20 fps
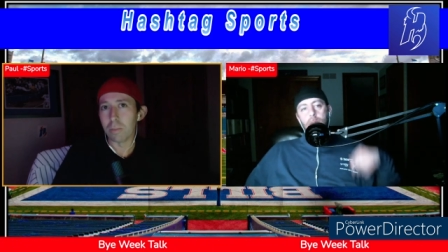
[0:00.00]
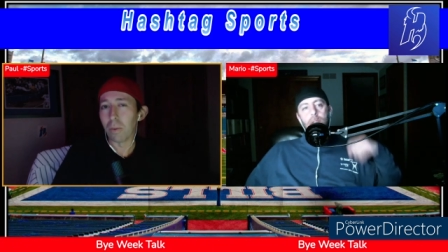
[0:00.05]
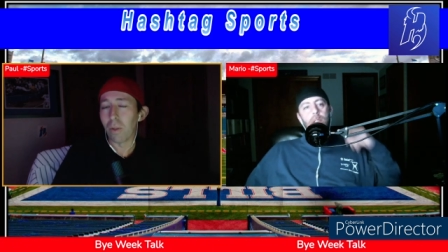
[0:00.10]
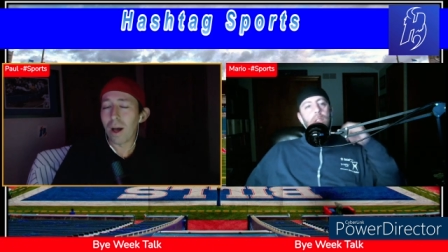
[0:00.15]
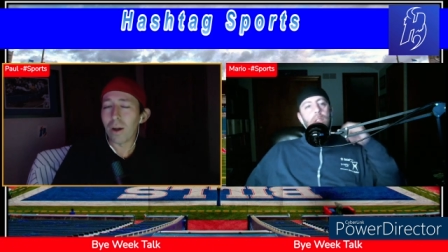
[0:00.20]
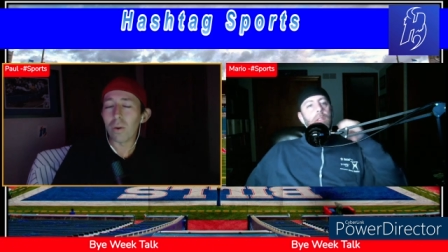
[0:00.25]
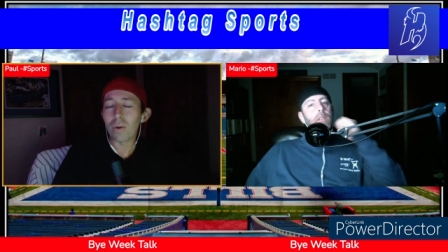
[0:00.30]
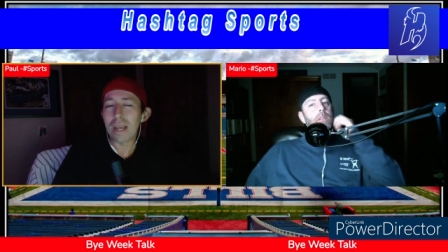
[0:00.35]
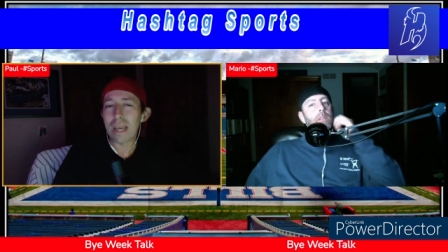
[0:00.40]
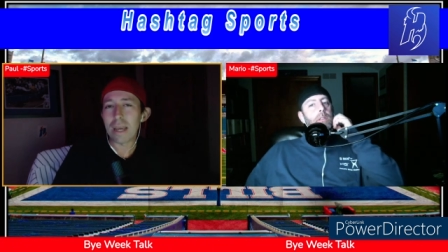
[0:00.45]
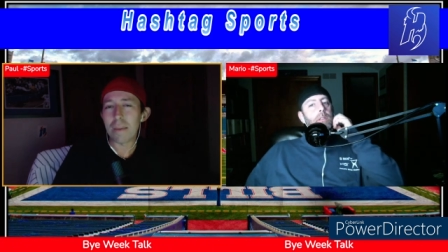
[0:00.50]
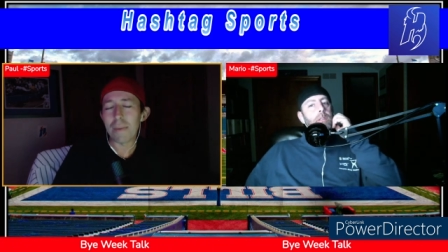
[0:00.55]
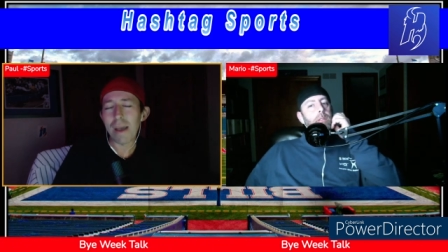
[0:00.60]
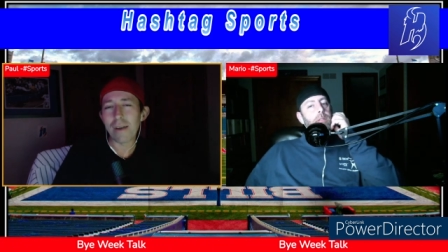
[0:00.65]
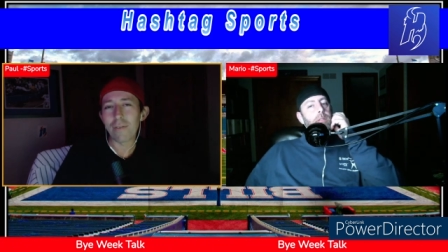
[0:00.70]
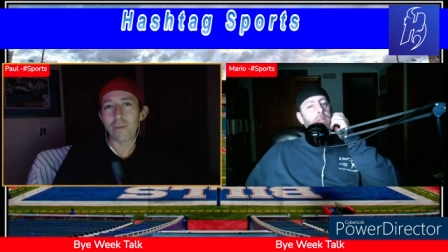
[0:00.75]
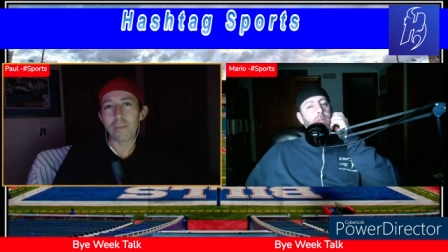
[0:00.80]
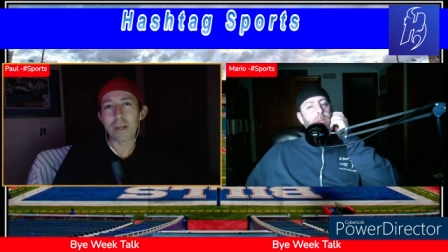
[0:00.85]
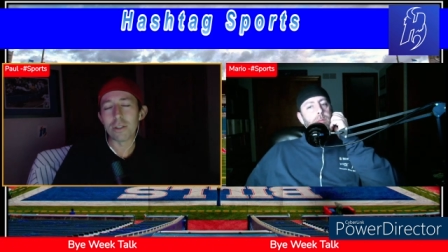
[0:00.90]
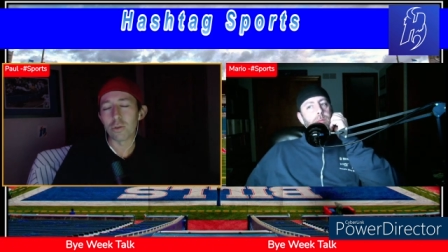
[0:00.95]
Milano came
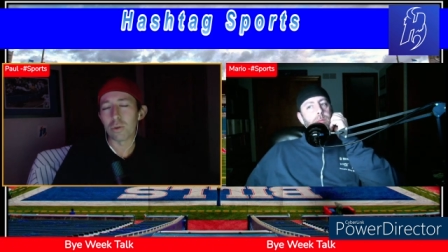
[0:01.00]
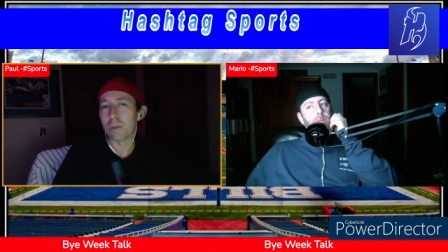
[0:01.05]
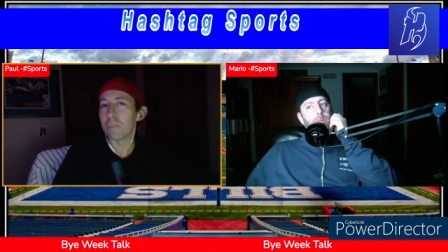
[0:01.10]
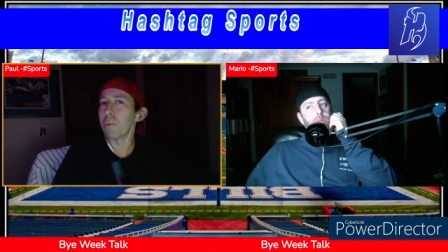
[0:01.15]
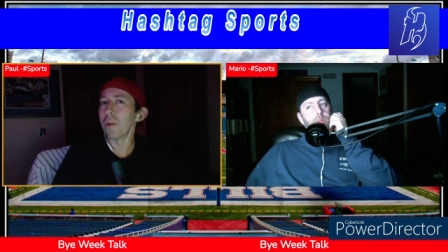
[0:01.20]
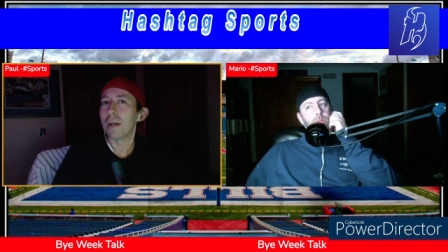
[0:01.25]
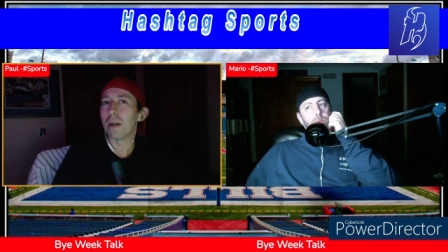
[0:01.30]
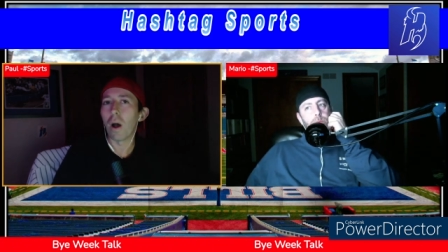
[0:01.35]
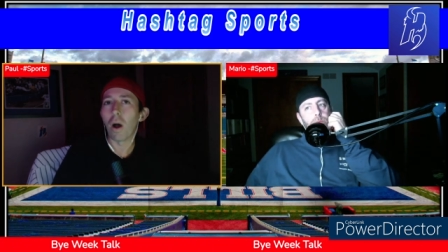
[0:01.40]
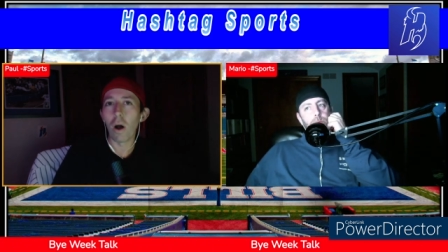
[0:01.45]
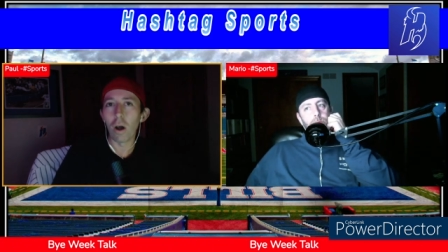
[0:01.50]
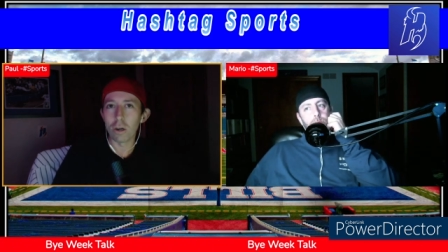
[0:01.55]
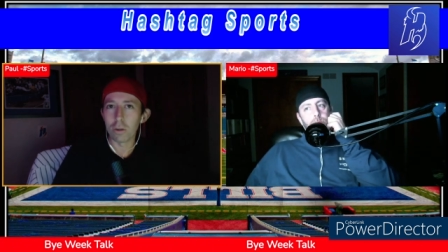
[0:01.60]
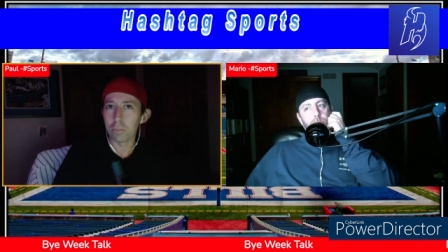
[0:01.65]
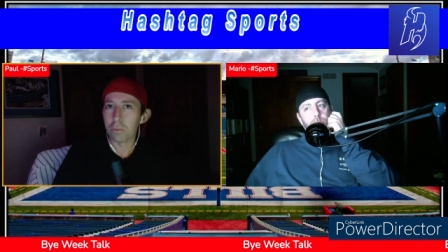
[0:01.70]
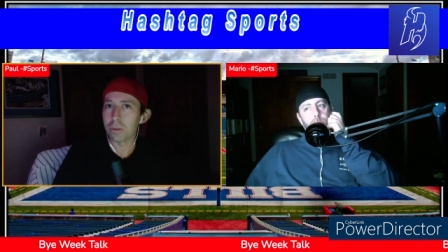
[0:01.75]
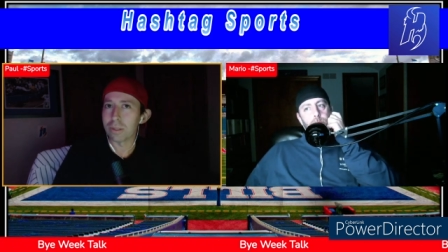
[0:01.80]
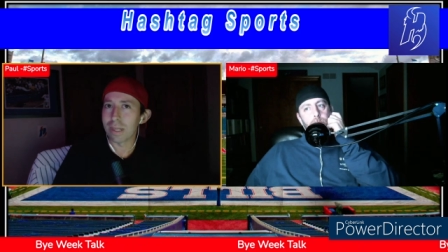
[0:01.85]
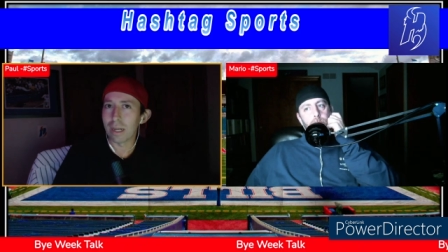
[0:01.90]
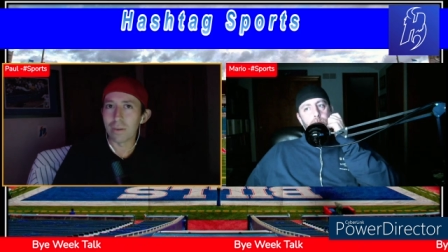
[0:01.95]
back from injury and played
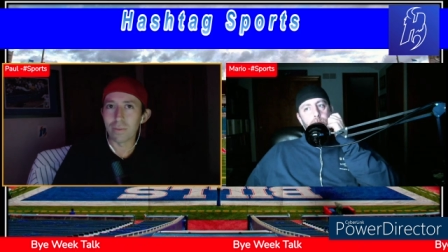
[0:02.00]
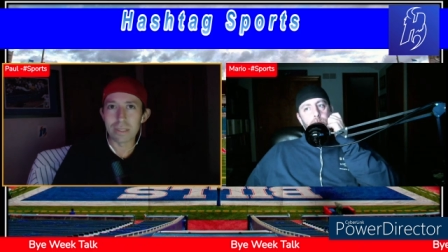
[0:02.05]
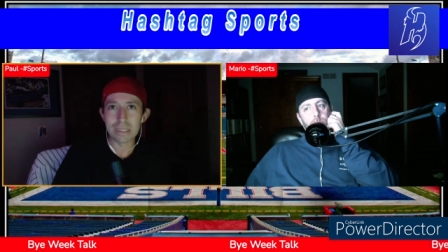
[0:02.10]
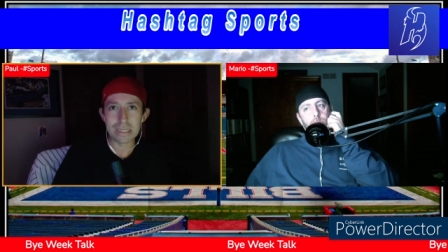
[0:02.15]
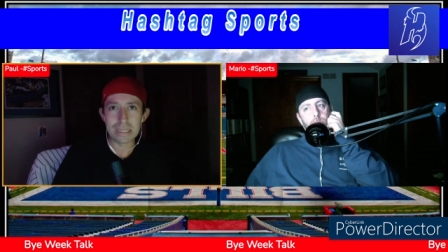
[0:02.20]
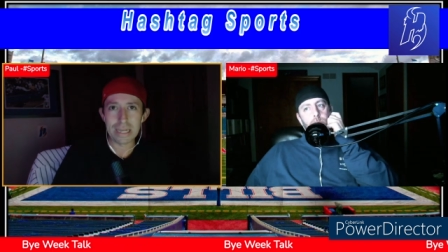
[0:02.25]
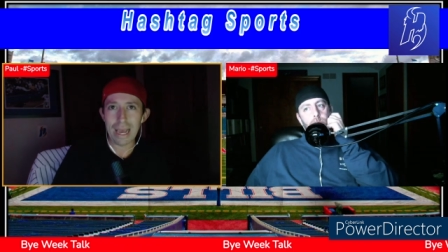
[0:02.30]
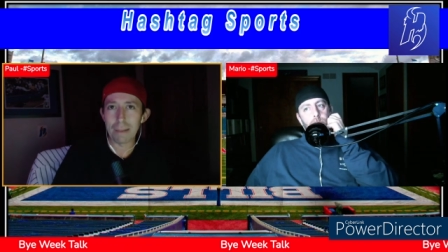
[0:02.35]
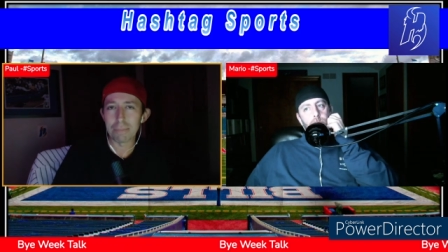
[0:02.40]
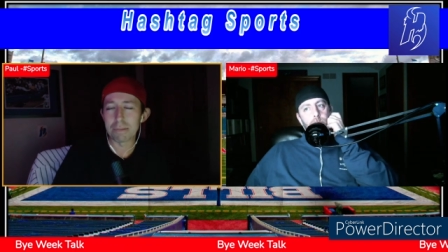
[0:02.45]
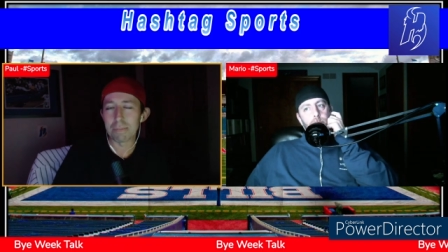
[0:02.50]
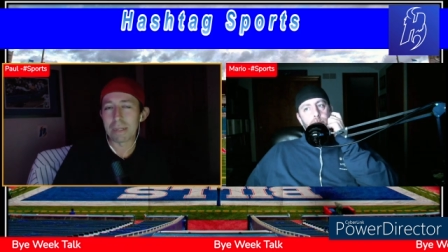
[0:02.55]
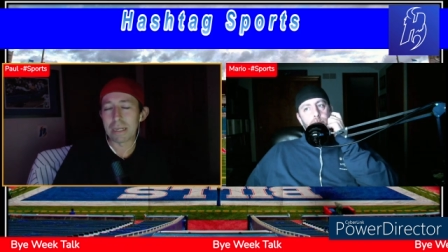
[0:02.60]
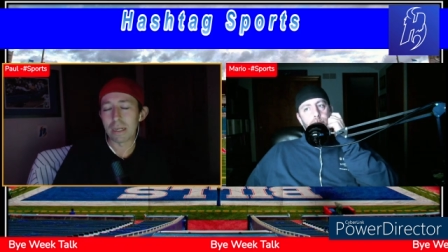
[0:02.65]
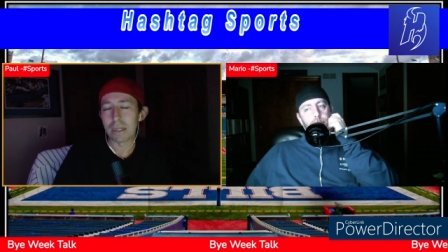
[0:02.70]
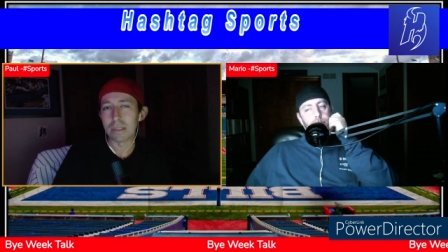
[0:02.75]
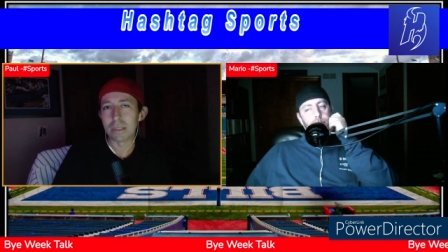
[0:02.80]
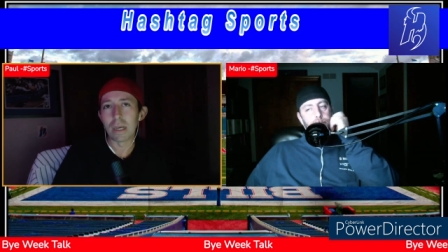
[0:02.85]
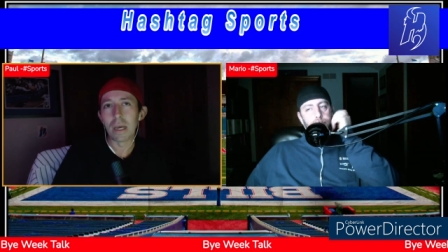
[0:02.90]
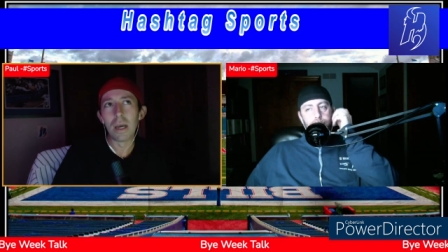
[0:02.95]
100% of his snaps
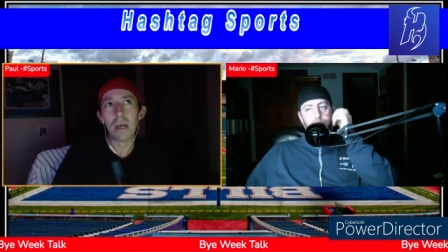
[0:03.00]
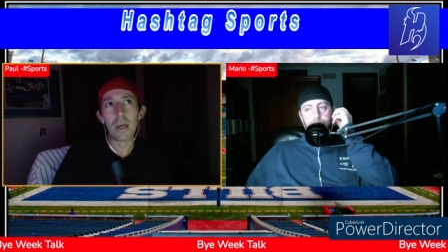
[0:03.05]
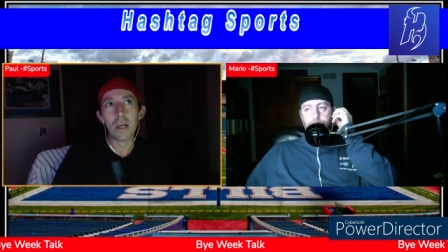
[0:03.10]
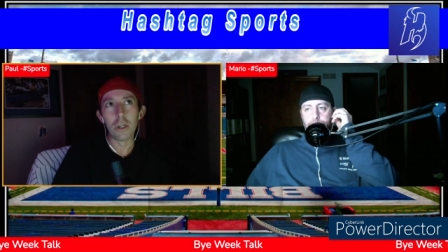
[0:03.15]
because